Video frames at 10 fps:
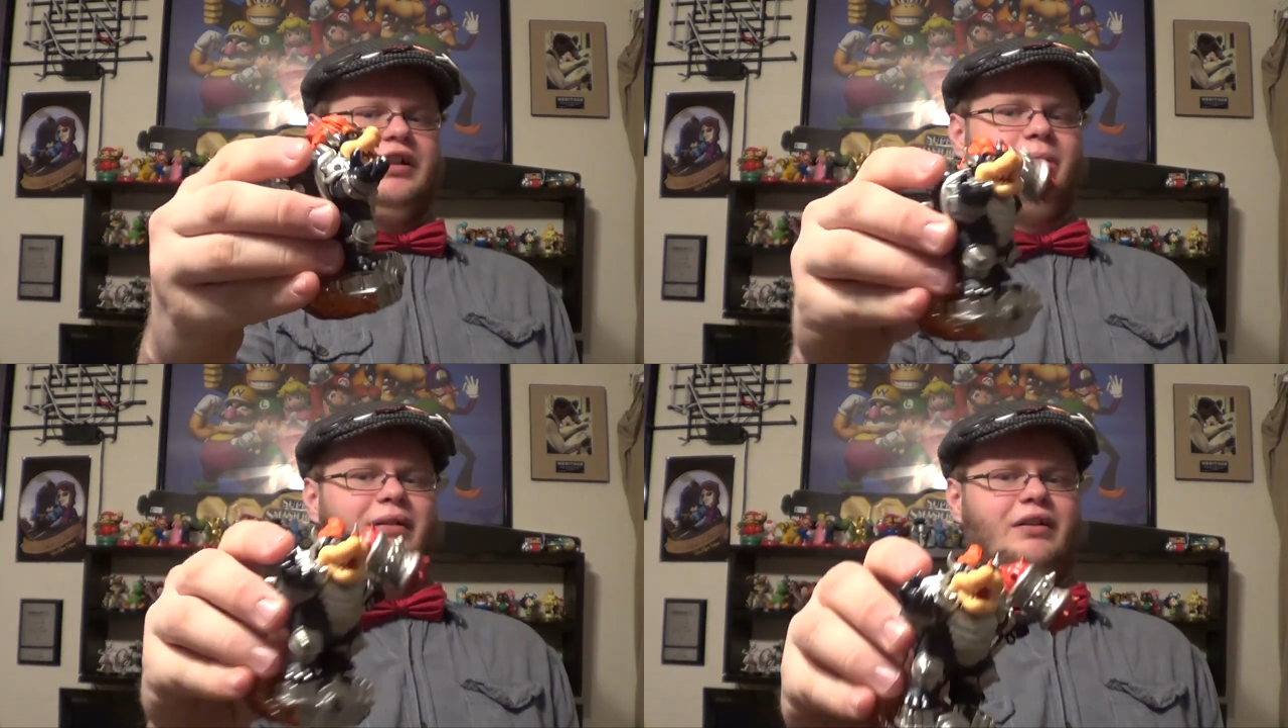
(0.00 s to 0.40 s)

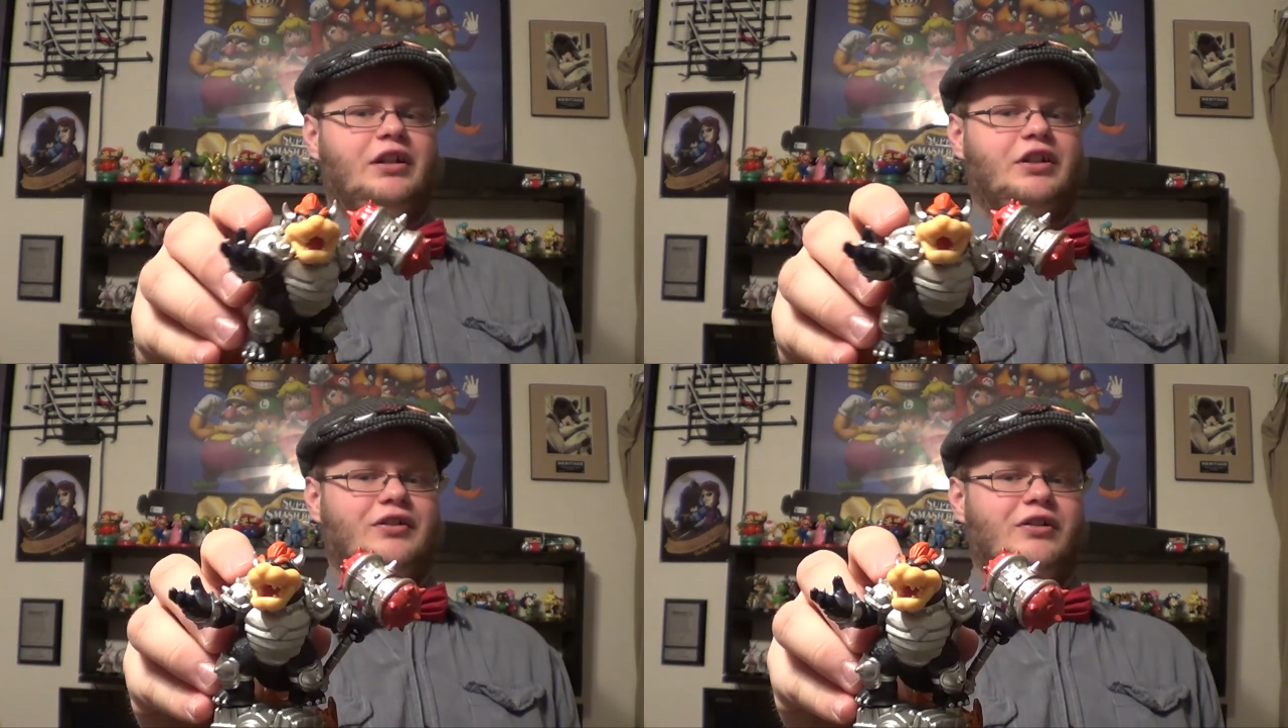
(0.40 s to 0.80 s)
He
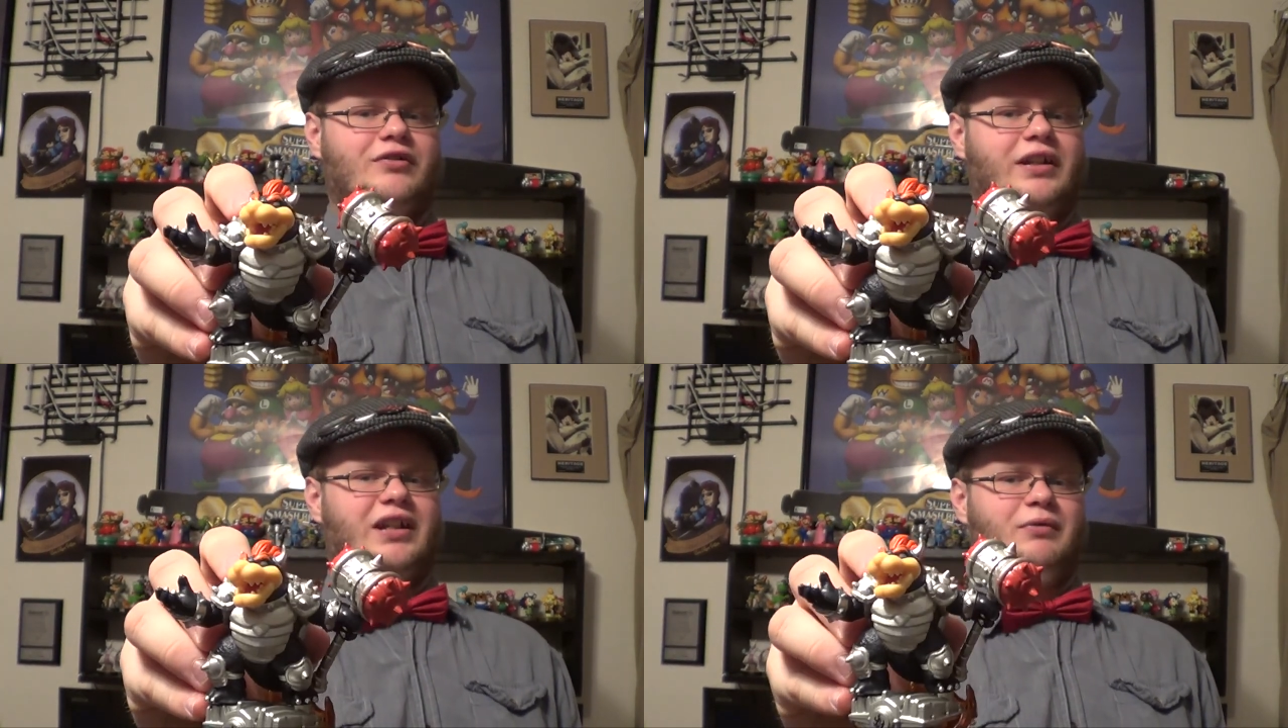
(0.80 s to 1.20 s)
just
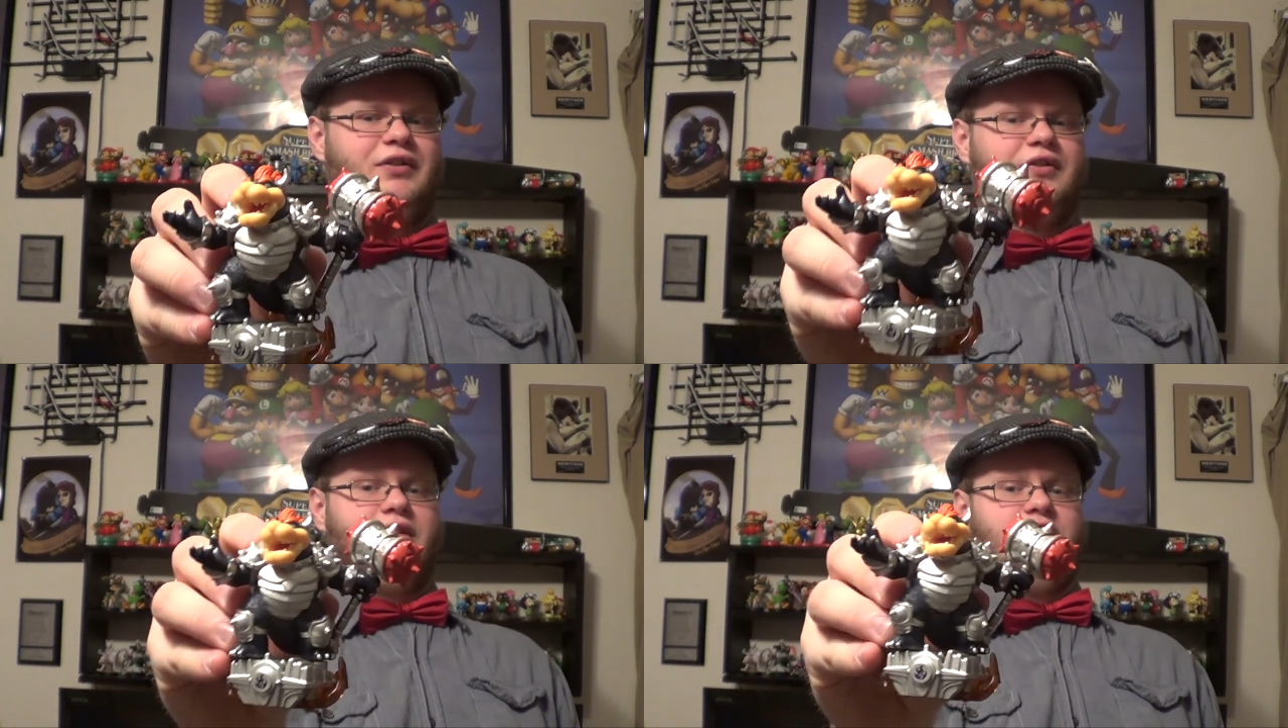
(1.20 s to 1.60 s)
looks like he
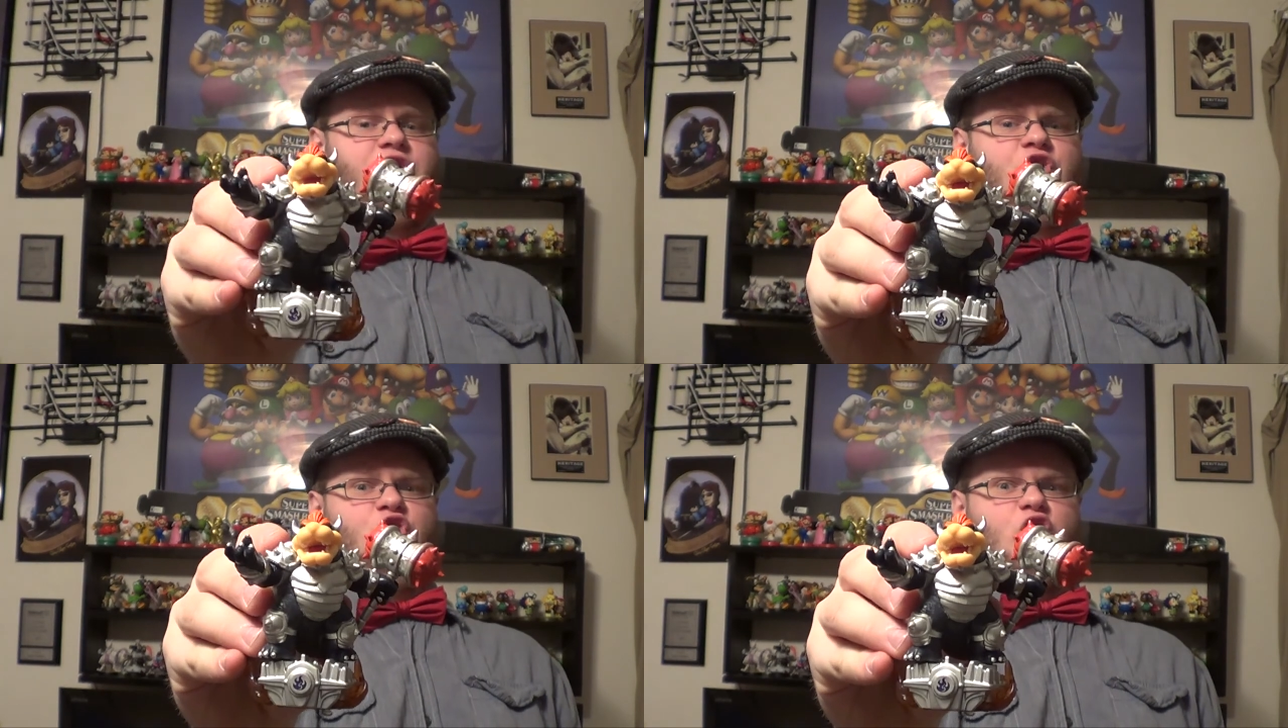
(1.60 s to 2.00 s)
wants to
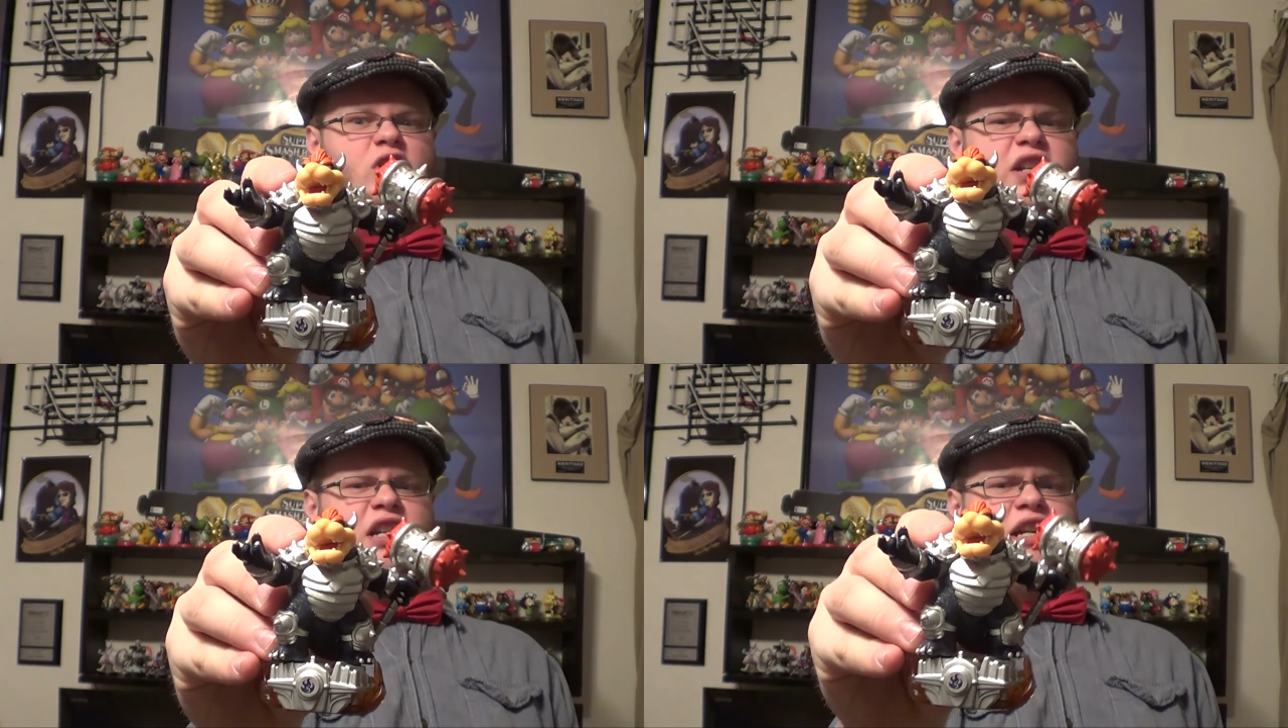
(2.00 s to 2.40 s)

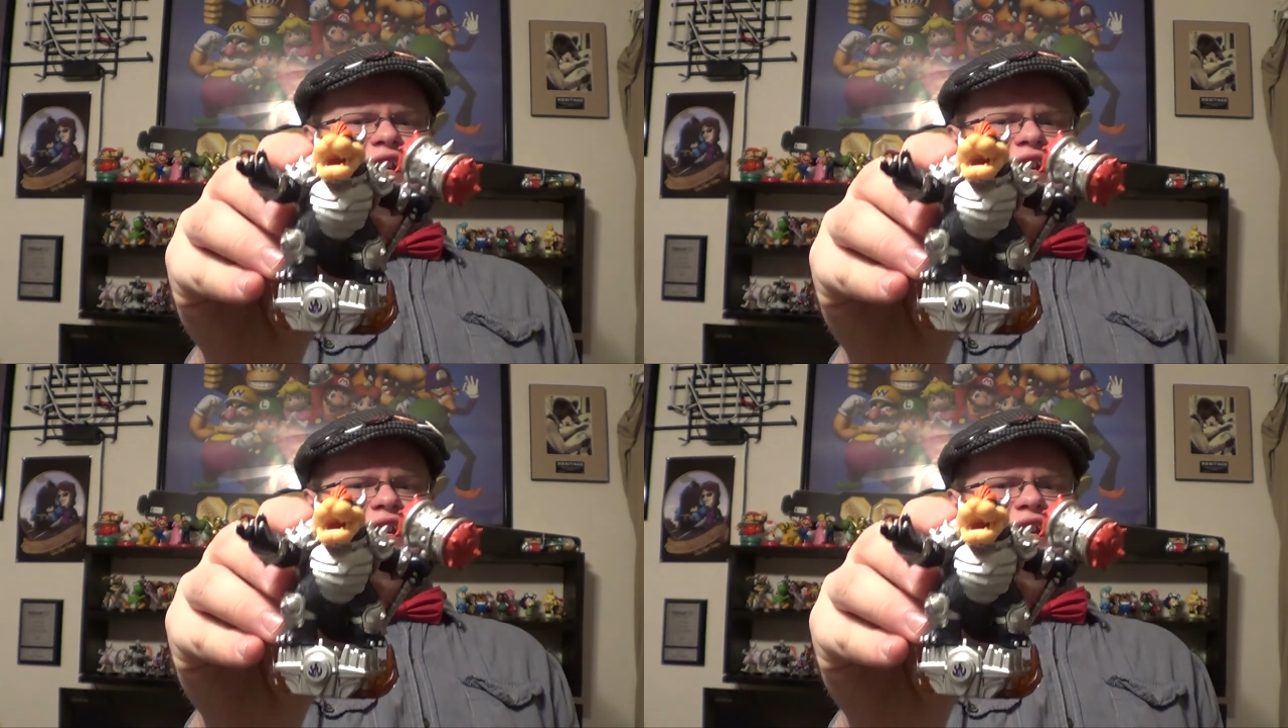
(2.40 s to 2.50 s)
destroy